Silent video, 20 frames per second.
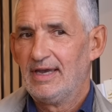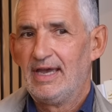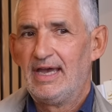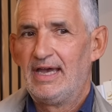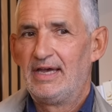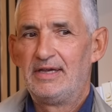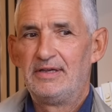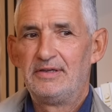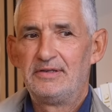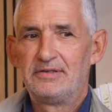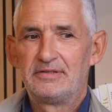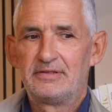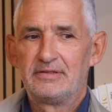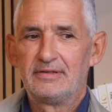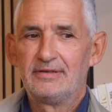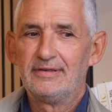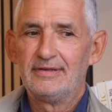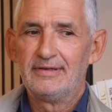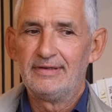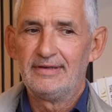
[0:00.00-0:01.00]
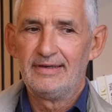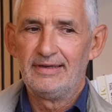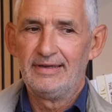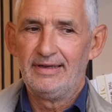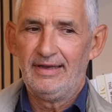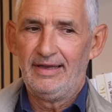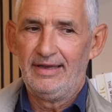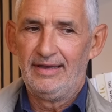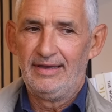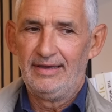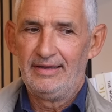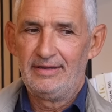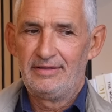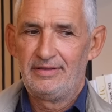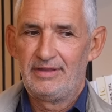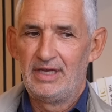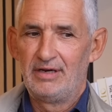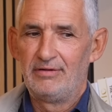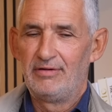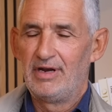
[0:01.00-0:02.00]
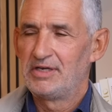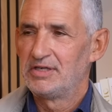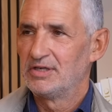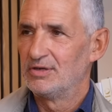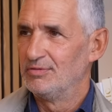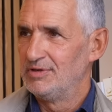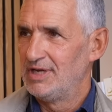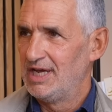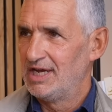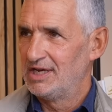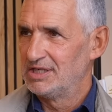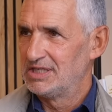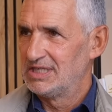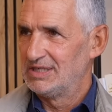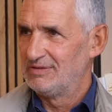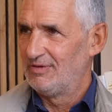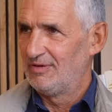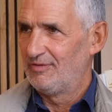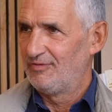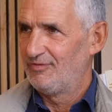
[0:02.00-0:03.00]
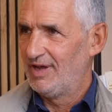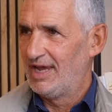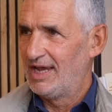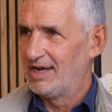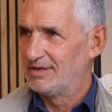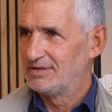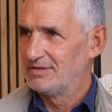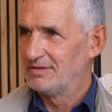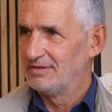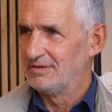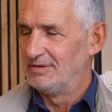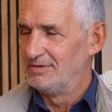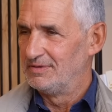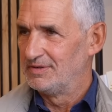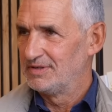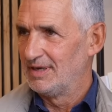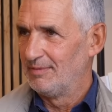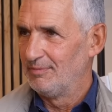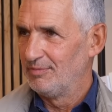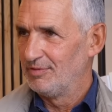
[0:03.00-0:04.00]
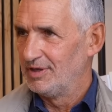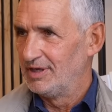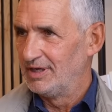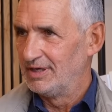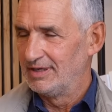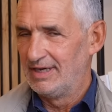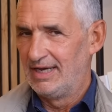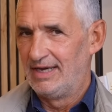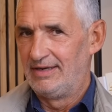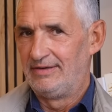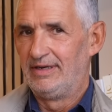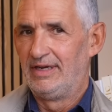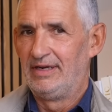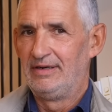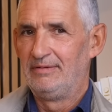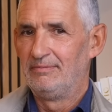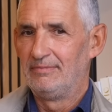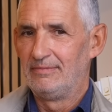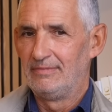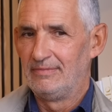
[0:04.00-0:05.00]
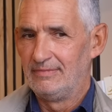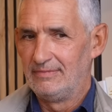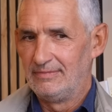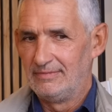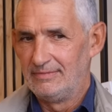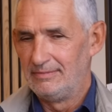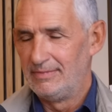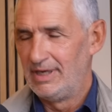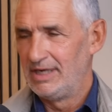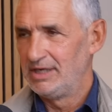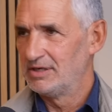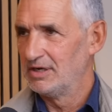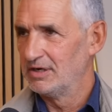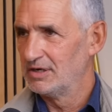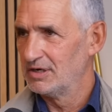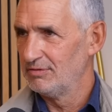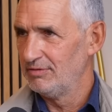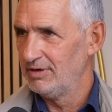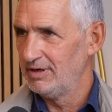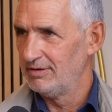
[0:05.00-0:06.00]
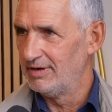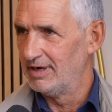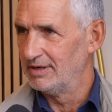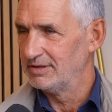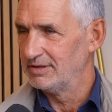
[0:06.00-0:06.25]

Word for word: has uh, a theoretical negative effect on something and then make a career